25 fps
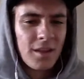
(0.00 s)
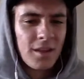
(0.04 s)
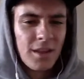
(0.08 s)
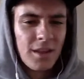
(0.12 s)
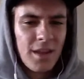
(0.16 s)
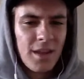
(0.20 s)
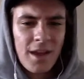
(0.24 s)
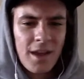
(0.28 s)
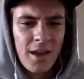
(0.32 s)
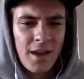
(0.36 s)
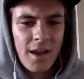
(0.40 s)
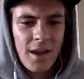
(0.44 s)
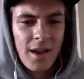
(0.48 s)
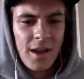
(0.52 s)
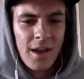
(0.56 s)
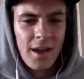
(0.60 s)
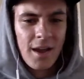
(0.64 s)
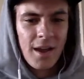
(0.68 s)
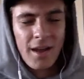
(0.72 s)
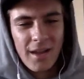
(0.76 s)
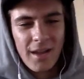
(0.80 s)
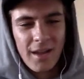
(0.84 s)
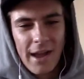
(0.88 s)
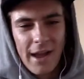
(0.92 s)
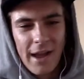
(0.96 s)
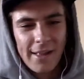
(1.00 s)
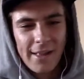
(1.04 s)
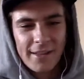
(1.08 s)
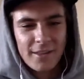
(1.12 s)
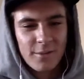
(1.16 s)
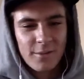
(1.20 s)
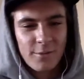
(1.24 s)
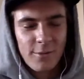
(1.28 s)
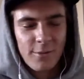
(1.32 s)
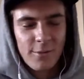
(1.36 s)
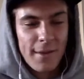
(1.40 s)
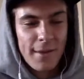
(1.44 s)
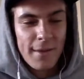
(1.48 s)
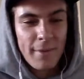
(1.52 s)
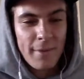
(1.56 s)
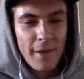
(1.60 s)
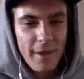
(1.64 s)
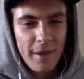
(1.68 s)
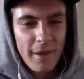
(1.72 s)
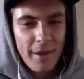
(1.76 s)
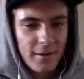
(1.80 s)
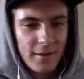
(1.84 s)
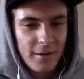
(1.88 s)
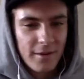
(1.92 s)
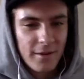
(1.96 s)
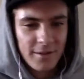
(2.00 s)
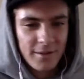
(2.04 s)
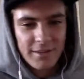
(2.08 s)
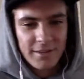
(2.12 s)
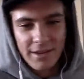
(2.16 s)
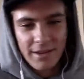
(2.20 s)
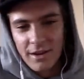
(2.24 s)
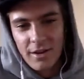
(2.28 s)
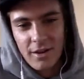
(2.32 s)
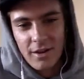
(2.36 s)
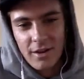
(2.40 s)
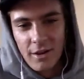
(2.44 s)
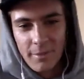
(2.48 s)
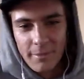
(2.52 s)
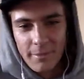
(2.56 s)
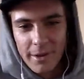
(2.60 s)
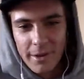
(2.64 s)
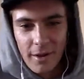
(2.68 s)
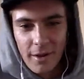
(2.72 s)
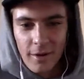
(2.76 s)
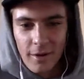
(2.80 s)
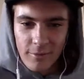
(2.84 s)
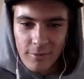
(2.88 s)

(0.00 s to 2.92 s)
Yeah, Allen's way better, so I was like, oh, I'm down.